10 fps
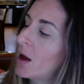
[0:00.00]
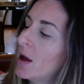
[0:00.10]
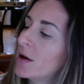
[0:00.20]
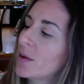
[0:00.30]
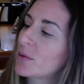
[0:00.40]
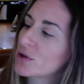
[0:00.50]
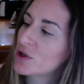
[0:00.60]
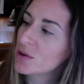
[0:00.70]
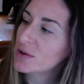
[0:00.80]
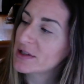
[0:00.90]
Number
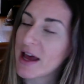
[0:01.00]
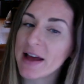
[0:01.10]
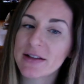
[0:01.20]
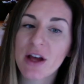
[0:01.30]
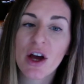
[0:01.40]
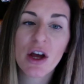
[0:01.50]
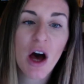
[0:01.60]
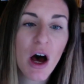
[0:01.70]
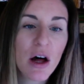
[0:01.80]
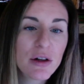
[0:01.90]
2 says,
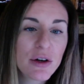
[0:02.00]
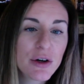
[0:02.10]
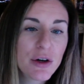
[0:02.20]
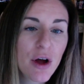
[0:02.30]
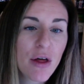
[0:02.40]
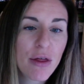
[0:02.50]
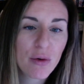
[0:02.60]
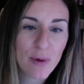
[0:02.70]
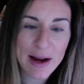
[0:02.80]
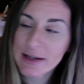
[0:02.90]
color the
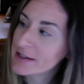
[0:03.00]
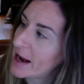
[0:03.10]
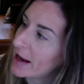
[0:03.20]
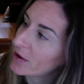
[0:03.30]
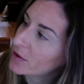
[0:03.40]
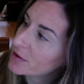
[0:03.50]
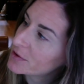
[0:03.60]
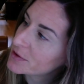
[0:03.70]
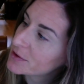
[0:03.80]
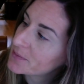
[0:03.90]

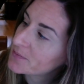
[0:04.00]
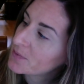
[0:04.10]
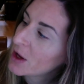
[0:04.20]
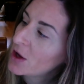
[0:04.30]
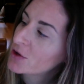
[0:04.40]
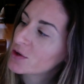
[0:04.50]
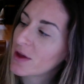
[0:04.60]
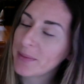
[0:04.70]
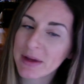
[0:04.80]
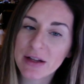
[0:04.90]
rectangles. So
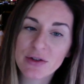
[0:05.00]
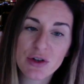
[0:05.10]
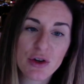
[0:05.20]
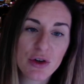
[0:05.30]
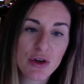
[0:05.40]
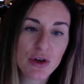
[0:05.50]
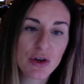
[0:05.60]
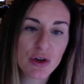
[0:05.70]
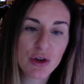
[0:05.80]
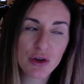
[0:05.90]
that means
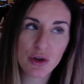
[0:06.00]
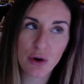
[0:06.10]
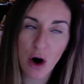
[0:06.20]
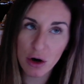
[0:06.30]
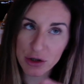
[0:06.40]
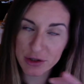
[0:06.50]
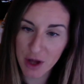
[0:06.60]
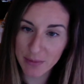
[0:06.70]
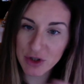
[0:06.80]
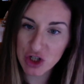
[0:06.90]
there are
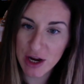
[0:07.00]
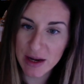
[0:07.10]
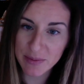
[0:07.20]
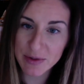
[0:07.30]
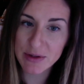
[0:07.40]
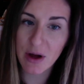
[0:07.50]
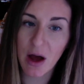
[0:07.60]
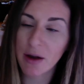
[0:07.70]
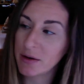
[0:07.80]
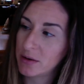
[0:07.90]
some shapes
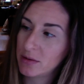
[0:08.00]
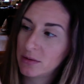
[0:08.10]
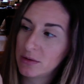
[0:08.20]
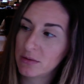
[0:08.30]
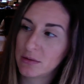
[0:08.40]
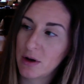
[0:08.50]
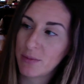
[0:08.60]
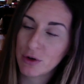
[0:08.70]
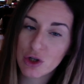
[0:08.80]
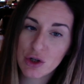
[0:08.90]
on
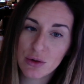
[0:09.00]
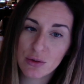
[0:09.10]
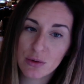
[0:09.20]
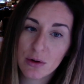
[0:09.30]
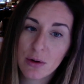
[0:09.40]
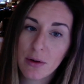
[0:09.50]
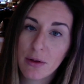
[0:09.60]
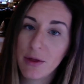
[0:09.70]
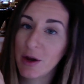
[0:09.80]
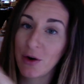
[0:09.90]
number 2
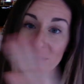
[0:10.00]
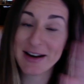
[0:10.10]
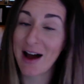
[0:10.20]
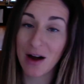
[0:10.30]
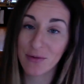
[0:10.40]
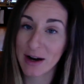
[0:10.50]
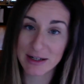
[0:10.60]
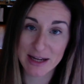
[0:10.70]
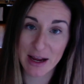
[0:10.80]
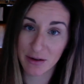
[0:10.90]
that are not
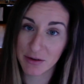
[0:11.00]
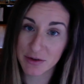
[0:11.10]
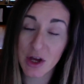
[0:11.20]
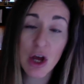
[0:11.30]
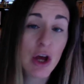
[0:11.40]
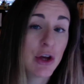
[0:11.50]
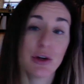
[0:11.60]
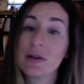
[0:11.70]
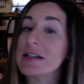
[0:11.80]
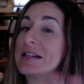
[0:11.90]
rectangles.
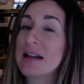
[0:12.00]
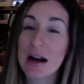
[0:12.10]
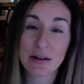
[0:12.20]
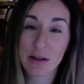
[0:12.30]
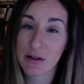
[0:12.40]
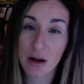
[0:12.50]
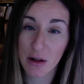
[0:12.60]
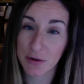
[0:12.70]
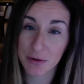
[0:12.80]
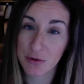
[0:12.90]
You're not going to
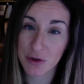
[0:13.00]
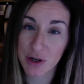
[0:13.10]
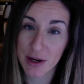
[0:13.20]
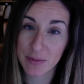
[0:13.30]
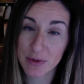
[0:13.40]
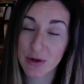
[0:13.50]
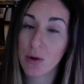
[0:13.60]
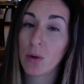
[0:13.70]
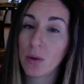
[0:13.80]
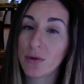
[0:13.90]
color those shapes.
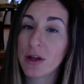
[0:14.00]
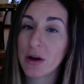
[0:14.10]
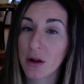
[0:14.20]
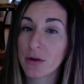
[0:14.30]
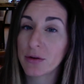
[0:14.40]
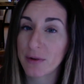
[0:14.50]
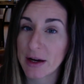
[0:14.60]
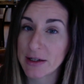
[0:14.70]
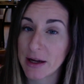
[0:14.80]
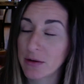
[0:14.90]
Only color the
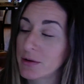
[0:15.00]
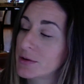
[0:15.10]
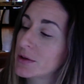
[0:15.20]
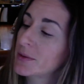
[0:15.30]
rectangles.